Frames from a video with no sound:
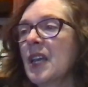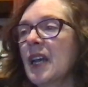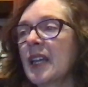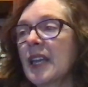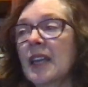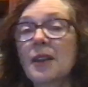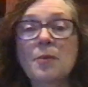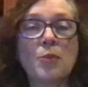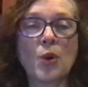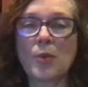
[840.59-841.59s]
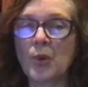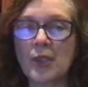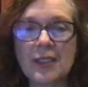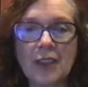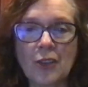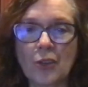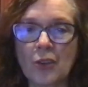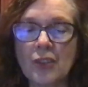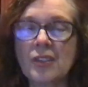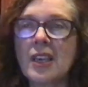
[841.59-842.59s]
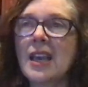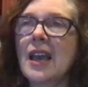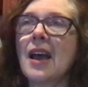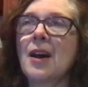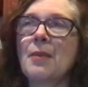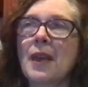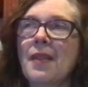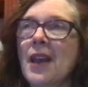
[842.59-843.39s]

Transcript: Again, more boys than girls. Um, and